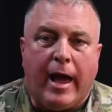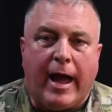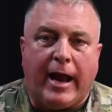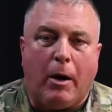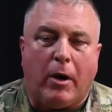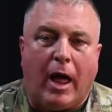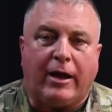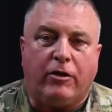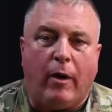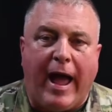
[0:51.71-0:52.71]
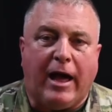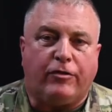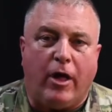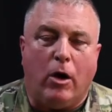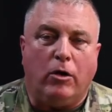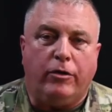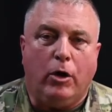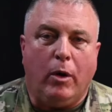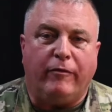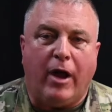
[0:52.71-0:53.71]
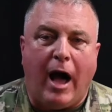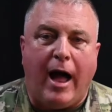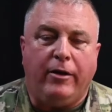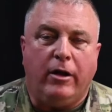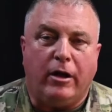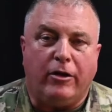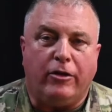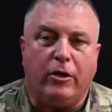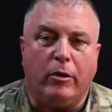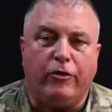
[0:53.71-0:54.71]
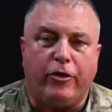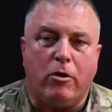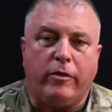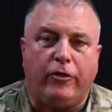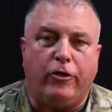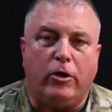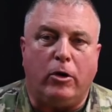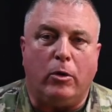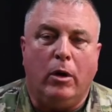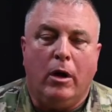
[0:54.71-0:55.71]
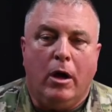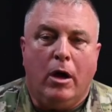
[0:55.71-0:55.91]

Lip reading: And I would like to ask those who have not to ensure that you